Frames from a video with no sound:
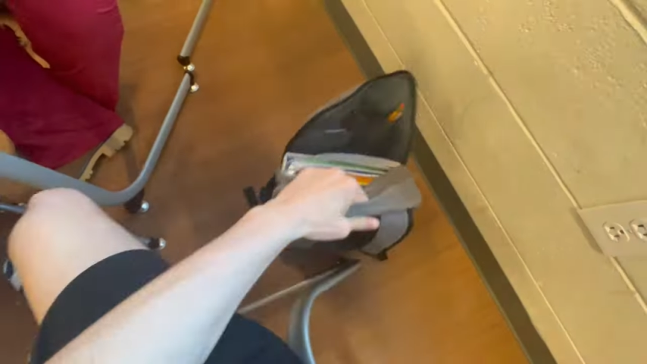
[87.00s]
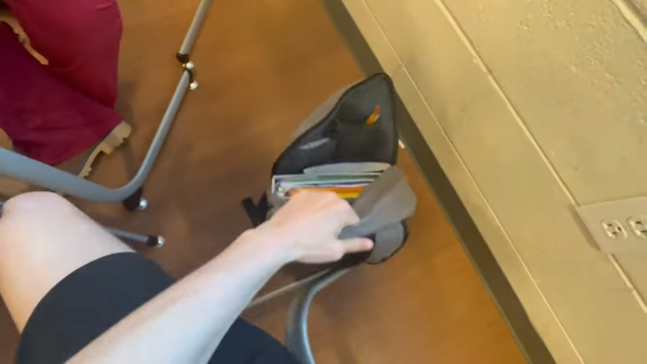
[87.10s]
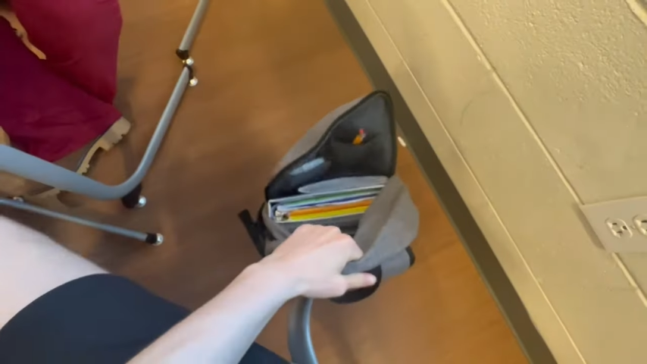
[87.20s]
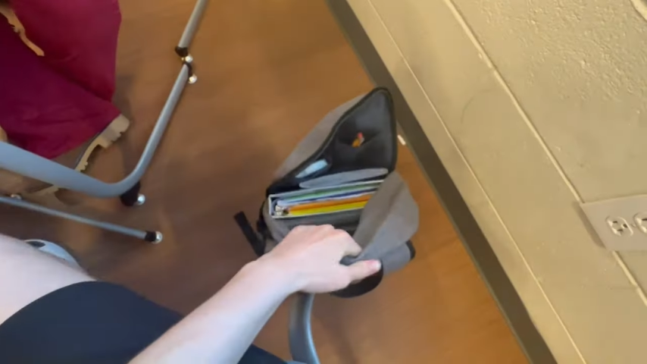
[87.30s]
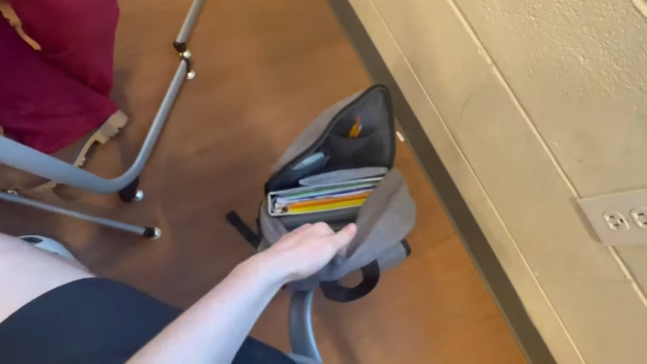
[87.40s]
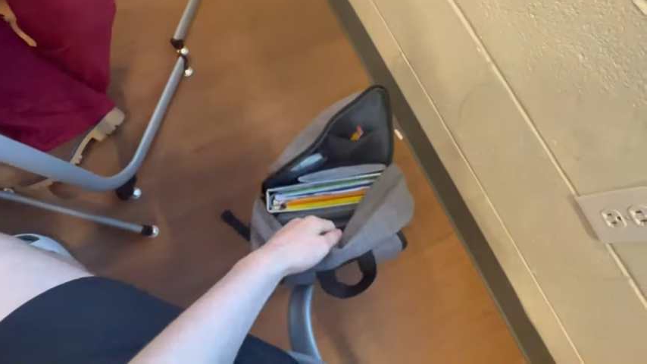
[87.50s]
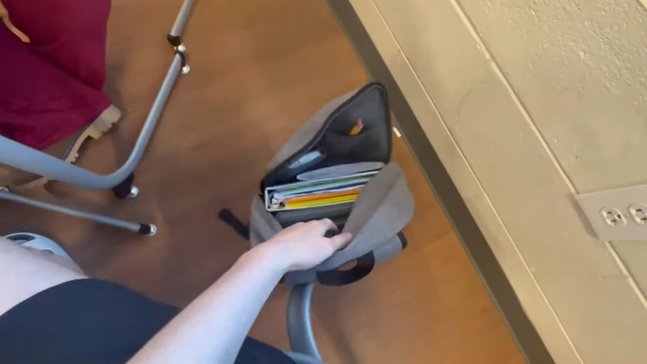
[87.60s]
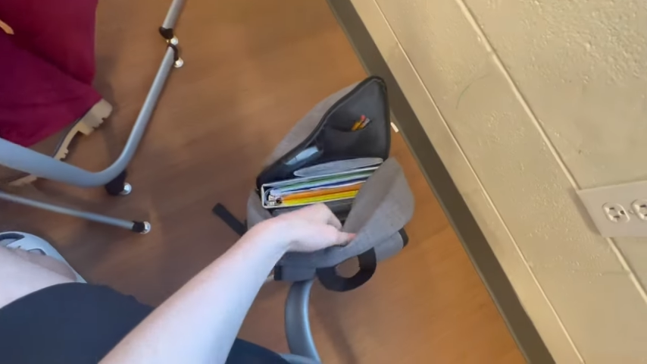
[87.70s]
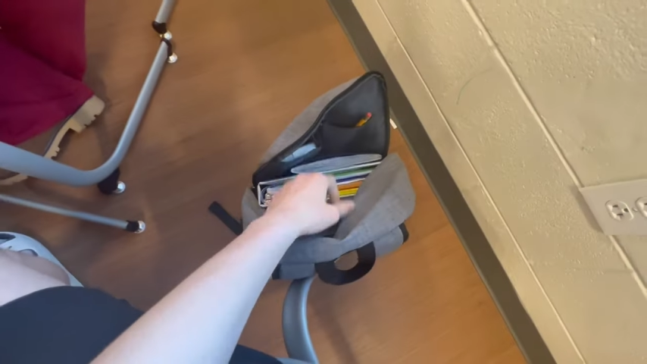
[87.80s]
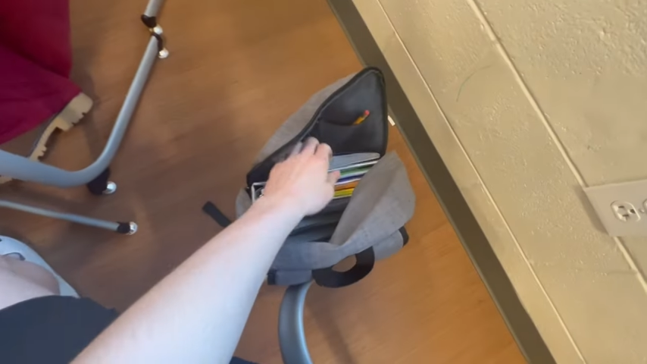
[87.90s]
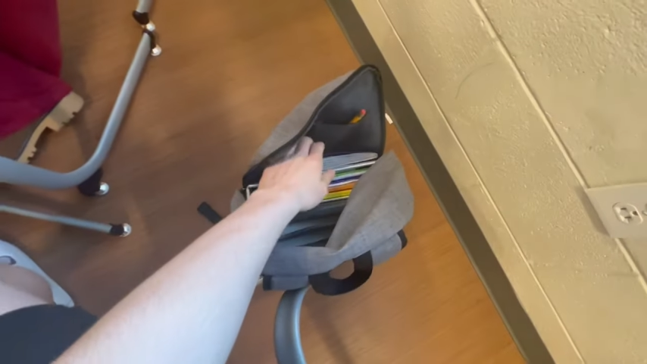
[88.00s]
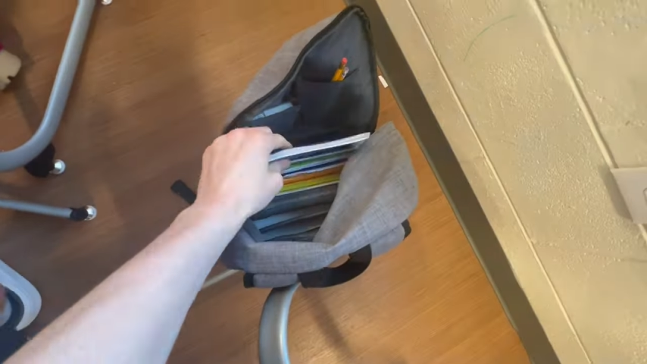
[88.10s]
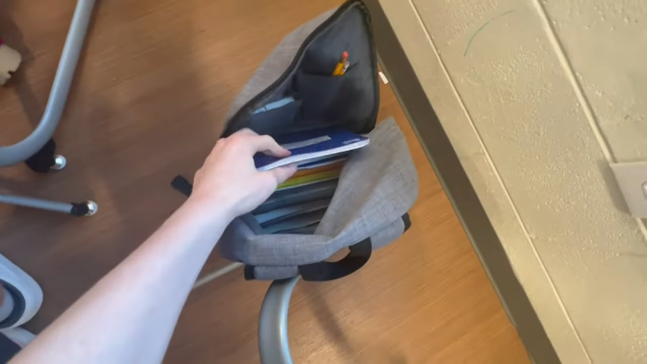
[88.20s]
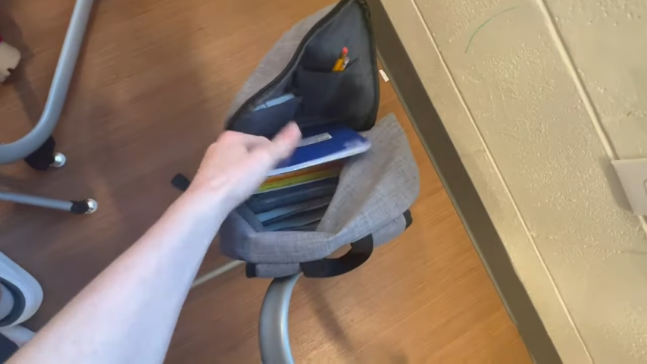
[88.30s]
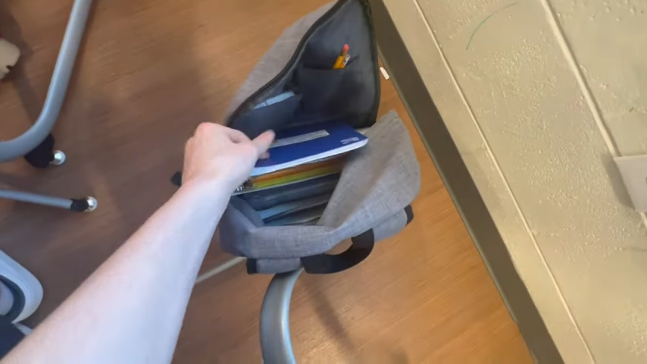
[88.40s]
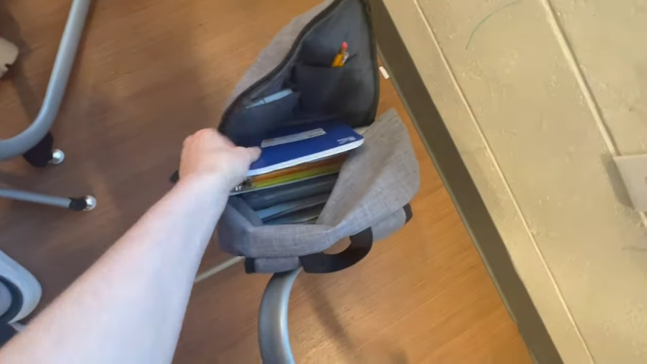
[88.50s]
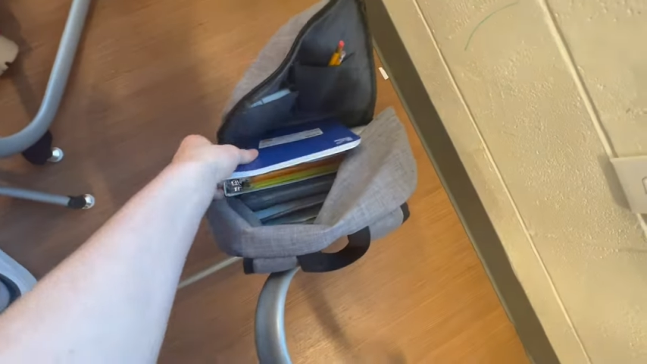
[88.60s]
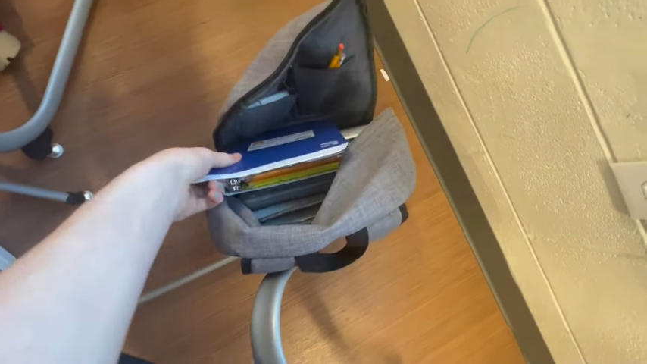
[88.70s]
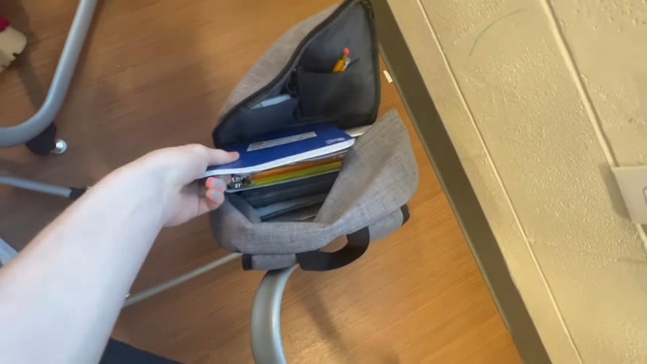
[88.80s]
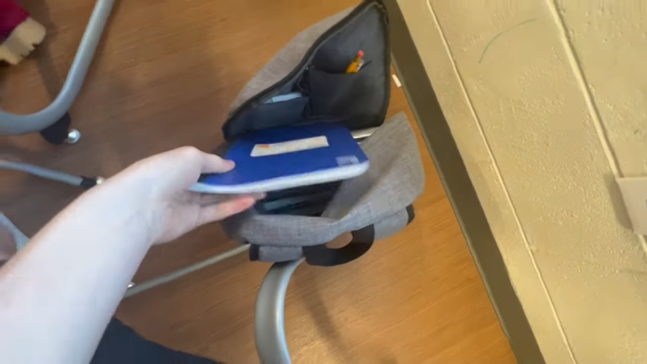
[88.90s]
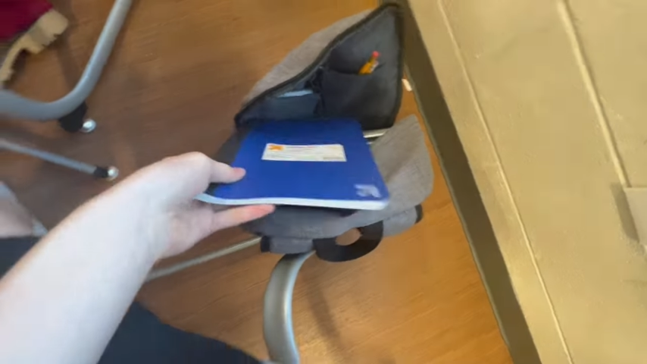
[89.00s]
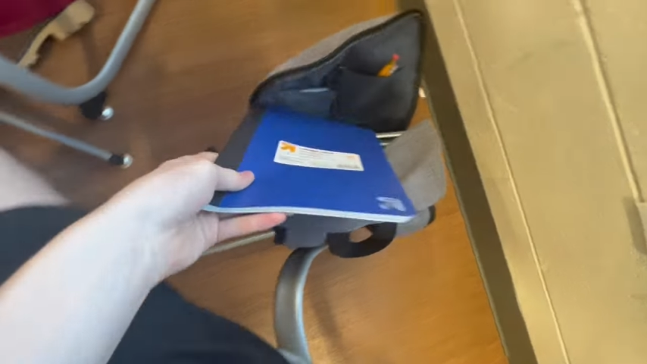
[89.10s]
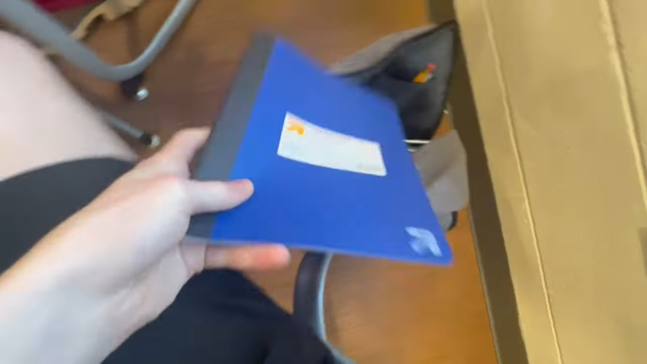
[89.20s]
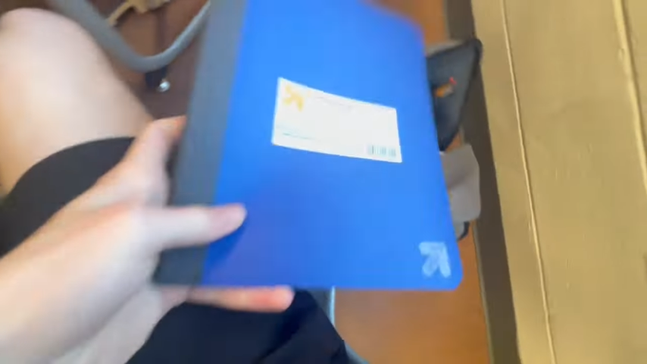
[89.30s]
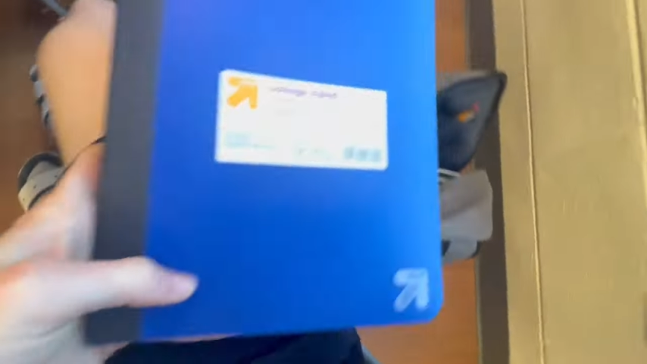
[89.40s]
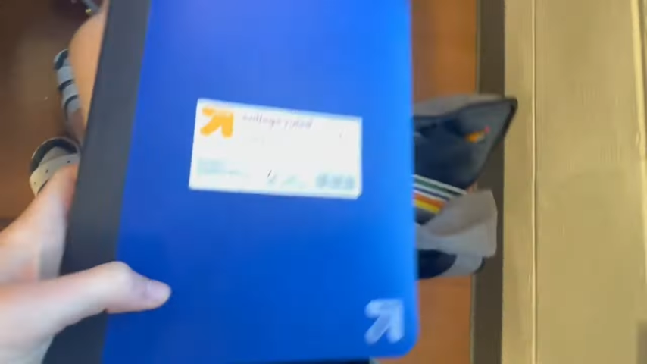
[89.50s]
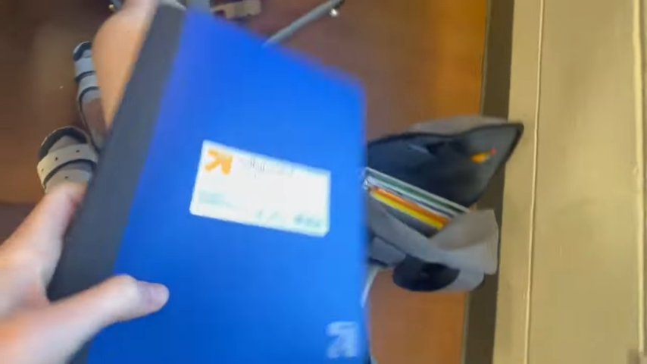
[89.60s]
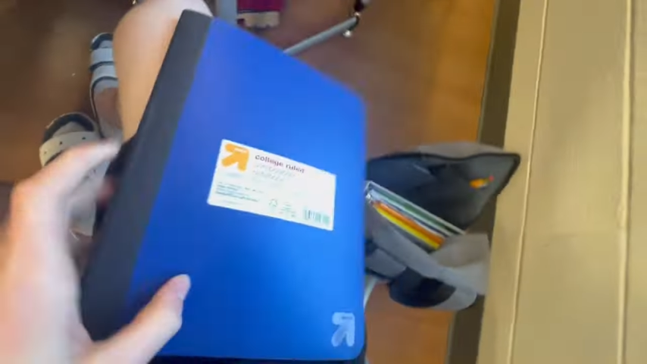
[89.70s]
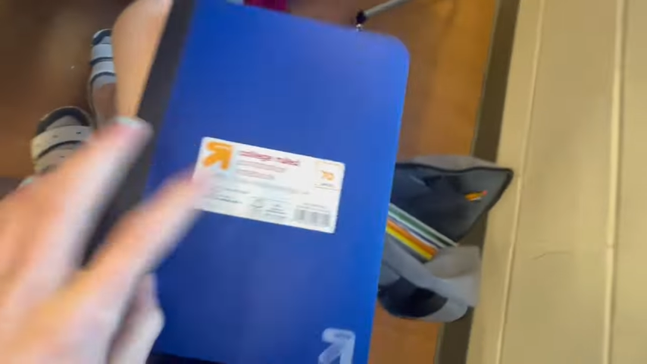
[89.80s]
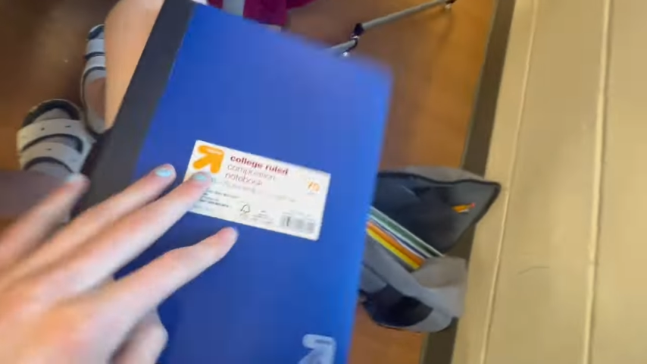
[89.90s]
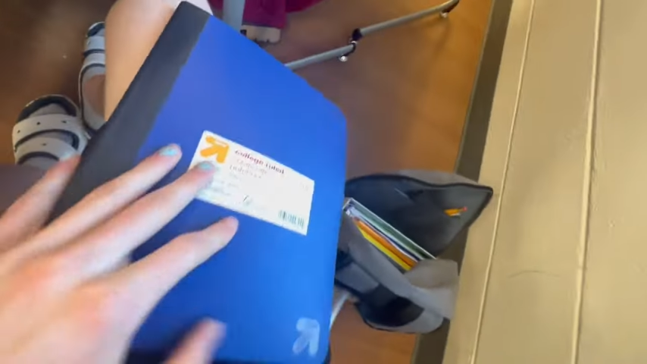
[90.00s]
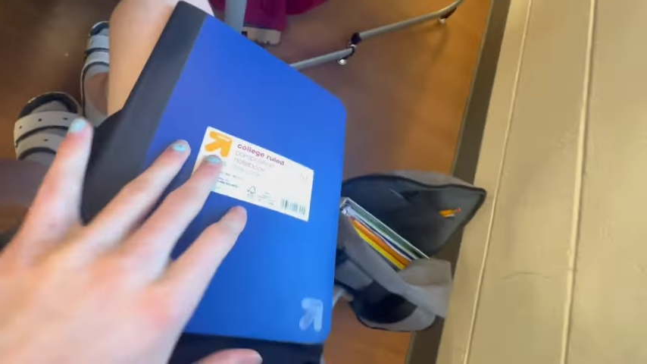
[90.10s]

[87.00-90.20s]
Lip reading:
No face is visible, so there are no lips to read.